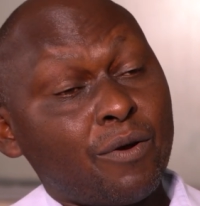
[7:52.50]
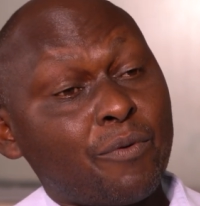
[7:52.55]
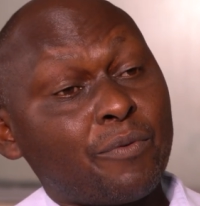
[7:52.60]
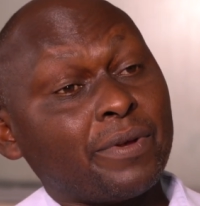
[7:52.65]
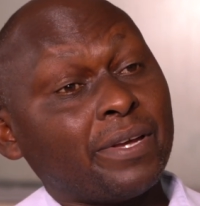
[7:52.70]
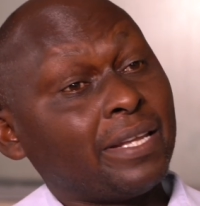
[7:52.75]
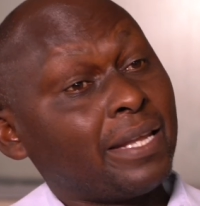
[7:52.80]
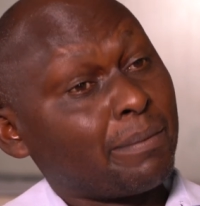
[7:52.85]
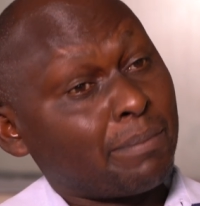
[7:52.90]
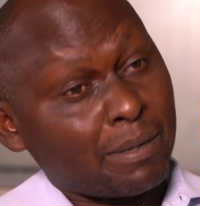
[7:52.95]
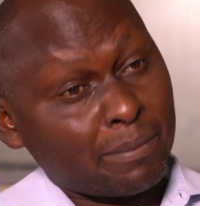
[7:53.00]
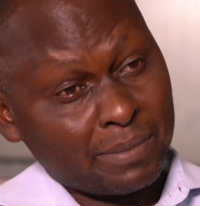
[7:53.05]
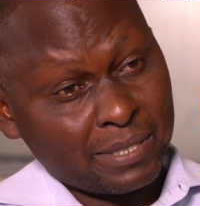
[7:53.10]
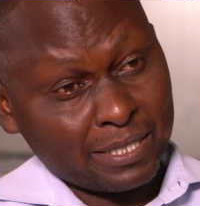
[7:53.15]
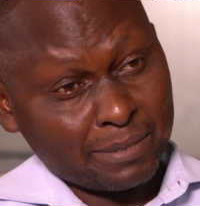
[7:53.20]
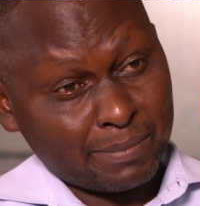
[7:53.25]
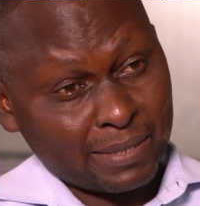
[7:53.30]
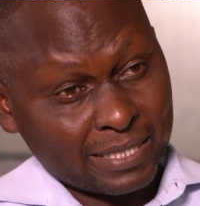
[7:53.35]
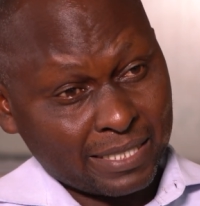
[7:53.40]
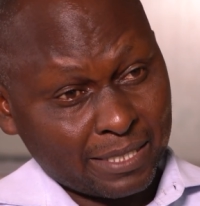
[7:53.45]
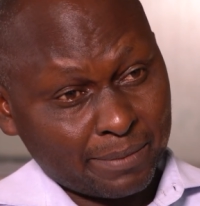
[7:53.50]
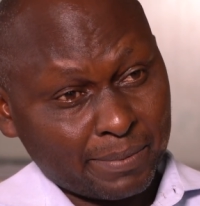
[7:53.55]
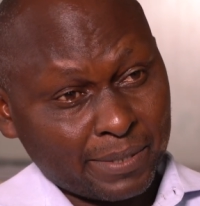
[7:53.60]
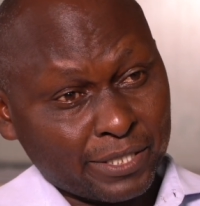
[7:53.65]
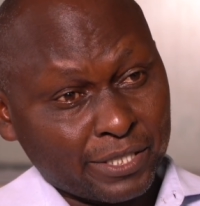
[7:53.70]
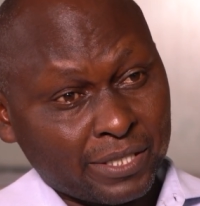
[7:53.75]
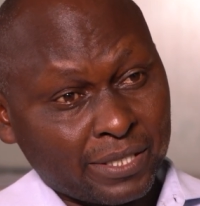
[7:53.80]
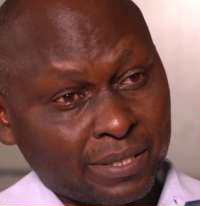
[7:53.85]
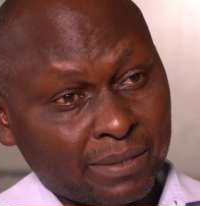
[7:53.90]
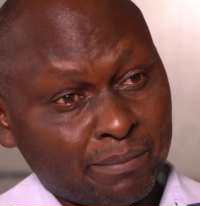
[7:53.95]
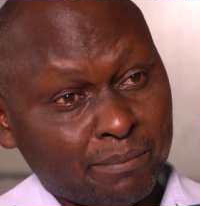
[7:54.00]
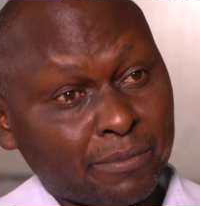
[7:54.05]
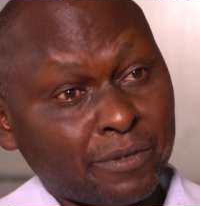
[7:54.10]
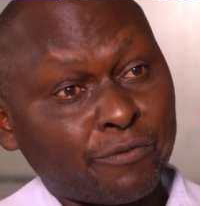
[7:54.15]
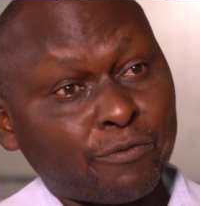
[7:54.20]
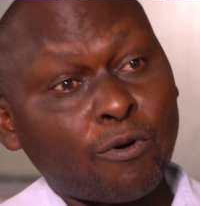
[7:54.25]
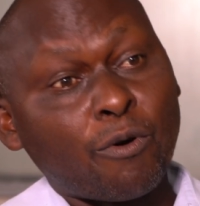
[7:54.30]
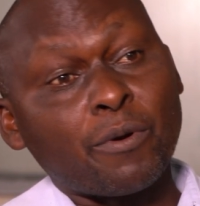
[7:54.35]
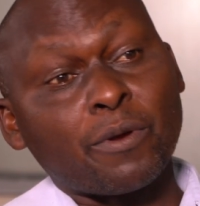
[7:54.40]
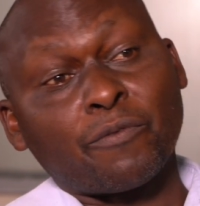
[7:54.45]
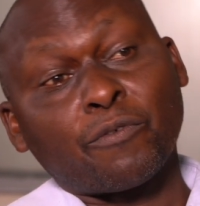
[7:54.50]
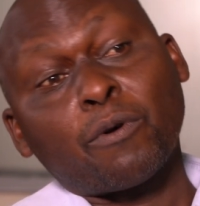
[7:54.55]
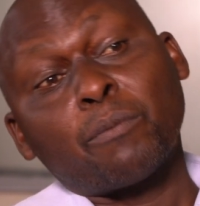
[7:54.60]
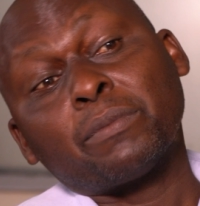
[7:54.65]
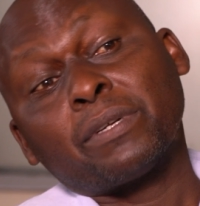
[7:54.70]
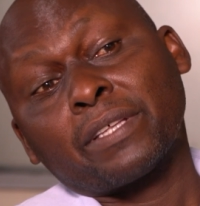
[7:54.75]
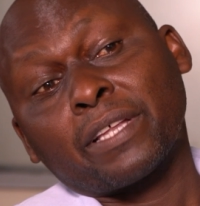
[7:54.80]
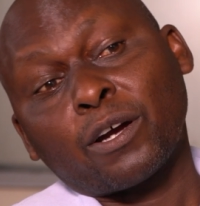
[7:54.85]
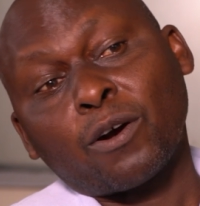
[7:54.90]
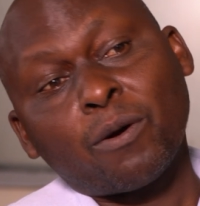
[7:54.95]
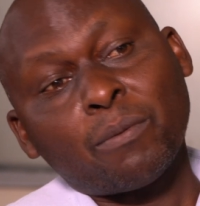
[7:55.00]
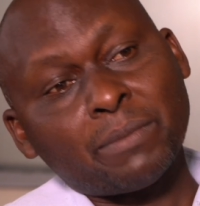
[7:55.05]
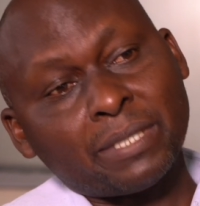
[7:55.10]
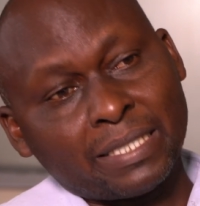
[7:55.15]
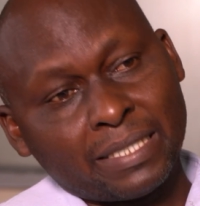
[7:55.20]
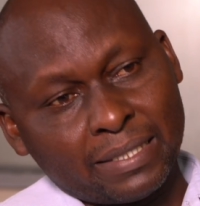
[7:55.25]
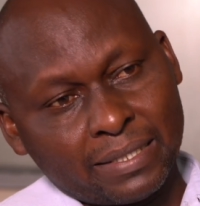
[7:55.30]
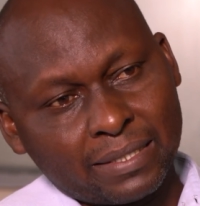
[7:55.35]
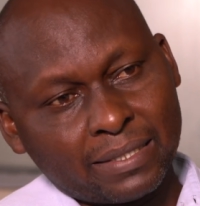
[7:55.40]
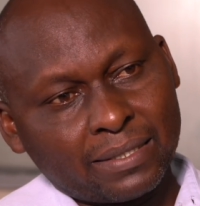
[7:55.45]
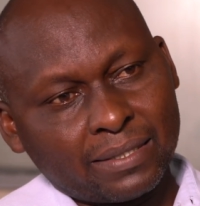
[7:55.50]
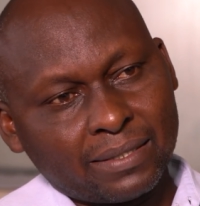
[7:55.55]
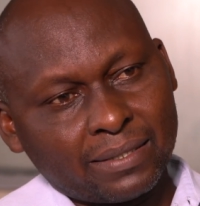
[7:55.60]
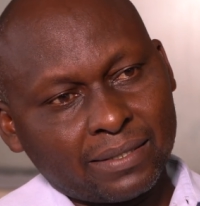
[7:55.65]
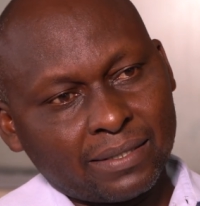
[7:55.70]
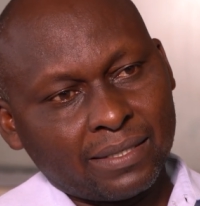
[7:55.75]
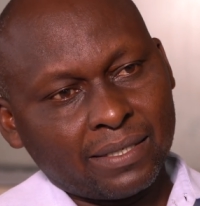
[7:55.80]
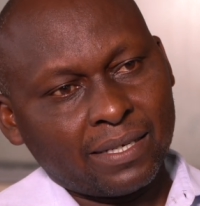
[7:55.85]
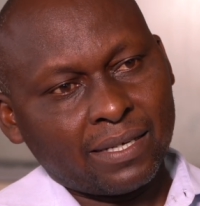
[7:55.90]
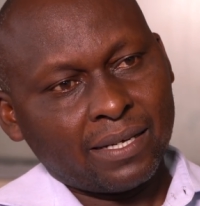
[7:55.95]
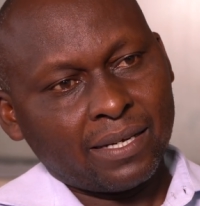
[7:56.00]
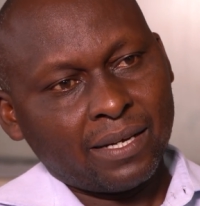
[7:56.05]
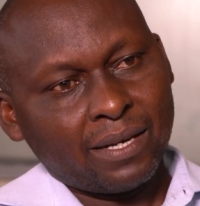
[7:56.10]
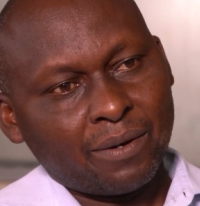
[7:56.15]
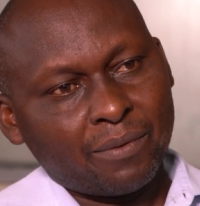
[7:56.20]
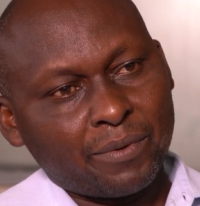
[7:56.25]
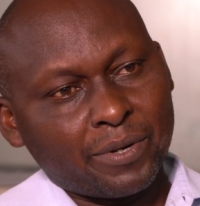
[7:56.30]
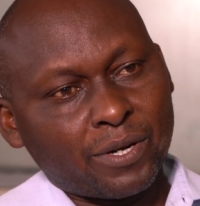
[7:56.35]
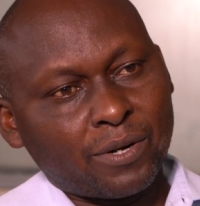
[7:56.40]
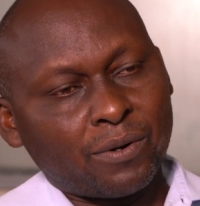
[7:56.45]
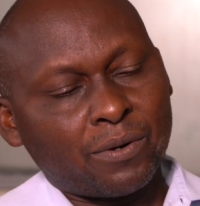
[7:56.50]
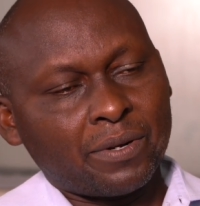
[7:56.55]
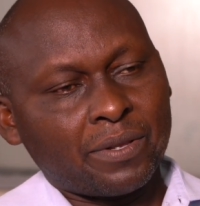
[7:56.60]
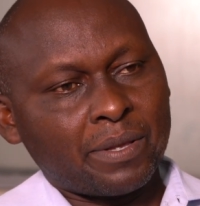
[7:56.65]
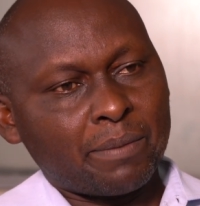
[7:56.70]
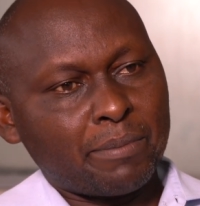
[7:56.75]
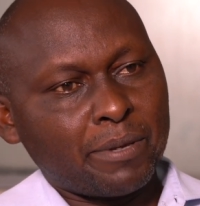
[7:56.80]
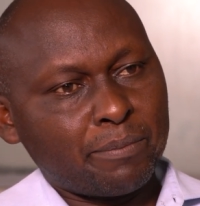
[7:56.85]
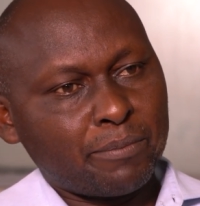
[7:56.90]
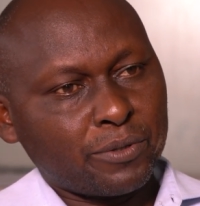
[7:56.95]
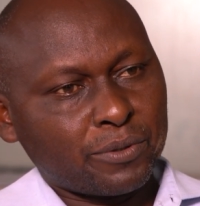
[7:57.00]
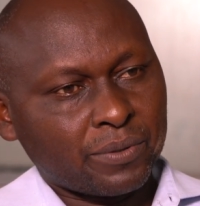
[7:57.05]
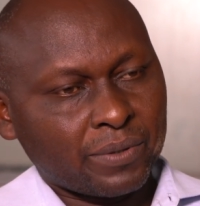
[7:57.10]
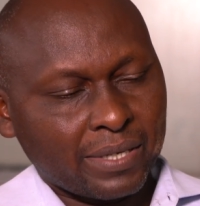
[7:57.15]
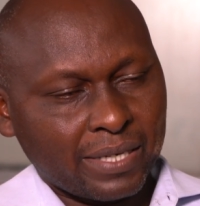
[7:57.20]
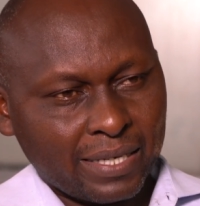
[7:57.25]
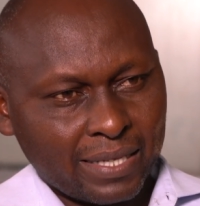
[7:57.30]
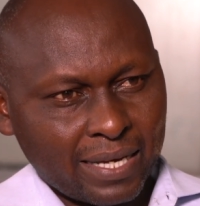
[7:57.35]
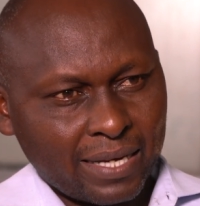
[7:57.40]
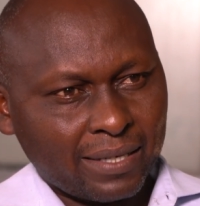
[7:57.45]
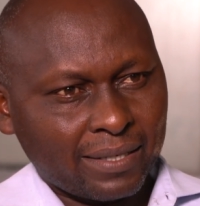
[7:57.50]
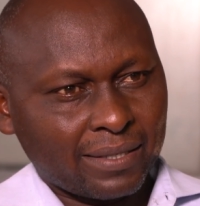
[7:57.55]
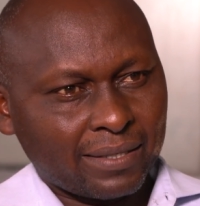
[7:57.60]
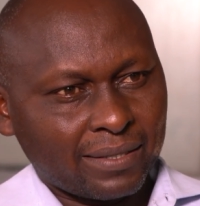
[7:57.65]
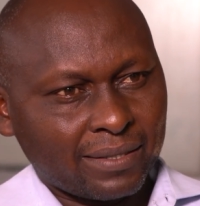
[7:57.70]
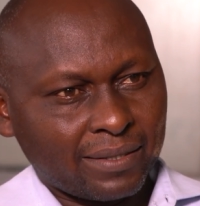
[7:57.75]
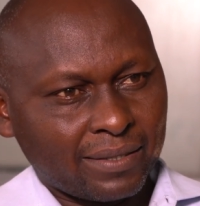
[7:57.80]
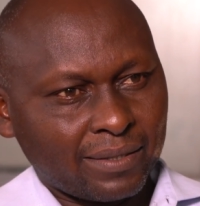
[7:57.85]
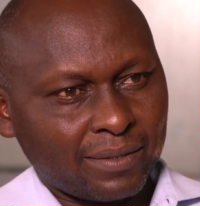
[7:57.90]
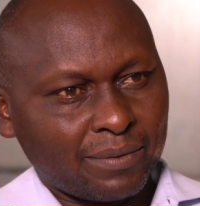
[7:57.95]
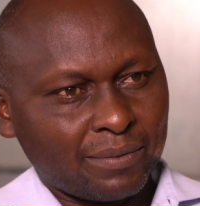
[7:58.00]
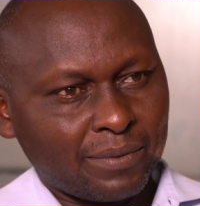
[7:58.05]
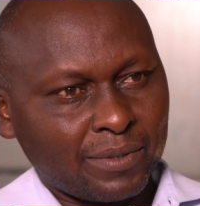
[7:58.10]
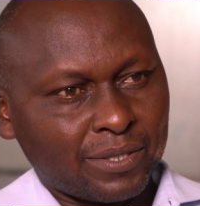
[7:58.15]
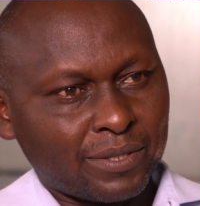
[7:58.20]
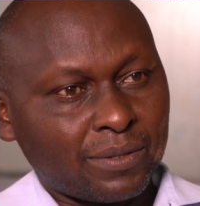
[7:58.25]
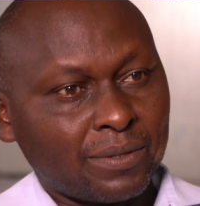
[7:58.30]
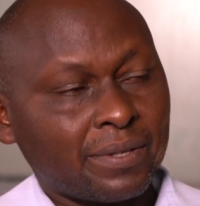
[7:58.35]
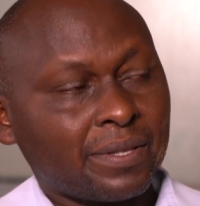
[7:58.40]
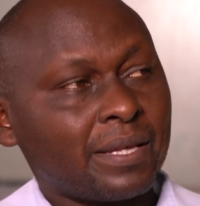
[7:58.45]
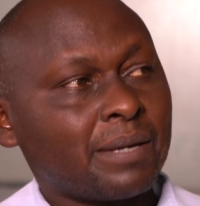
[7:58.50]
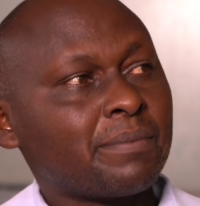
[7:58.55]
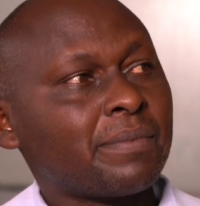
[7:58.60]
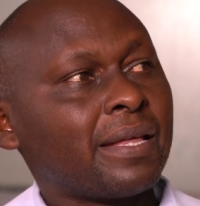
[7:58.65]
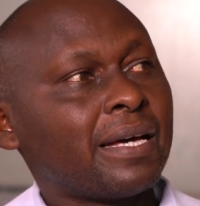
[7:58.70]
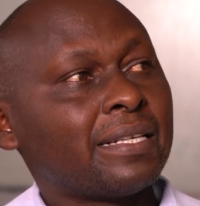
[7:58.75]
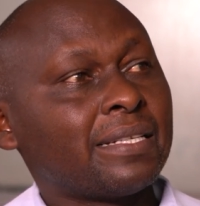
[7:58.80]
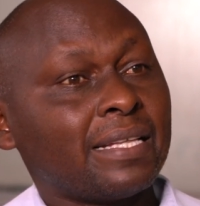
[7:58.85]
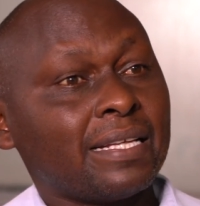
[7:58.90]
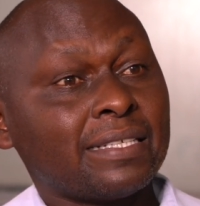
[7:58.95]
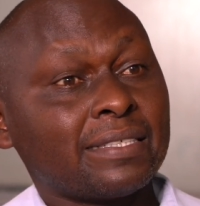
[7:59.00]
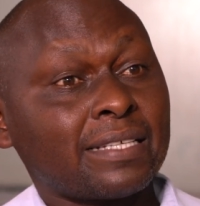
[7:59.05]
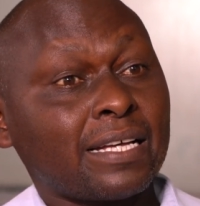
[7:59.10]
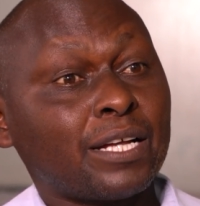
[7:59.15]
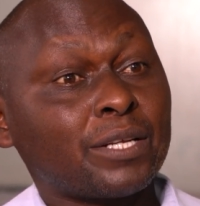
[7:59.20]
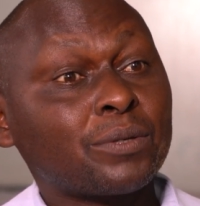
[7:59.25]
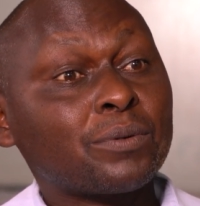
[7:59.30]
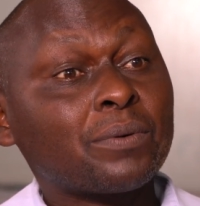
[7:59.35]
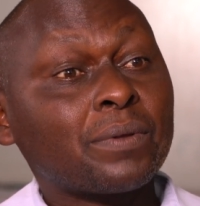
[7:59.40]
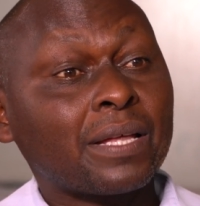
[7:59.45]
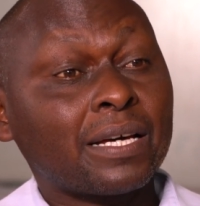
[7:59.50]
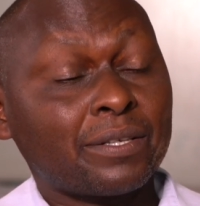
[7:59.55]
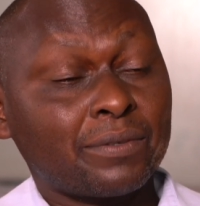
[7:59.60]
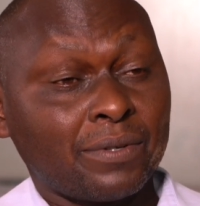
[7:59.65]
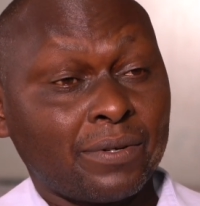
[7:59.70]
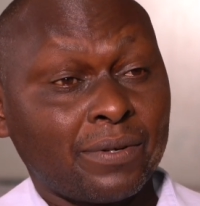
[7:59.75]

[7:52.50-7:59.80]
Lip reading: We had a public participation before we formed the committees. We called the people together. We told them that there is a tool that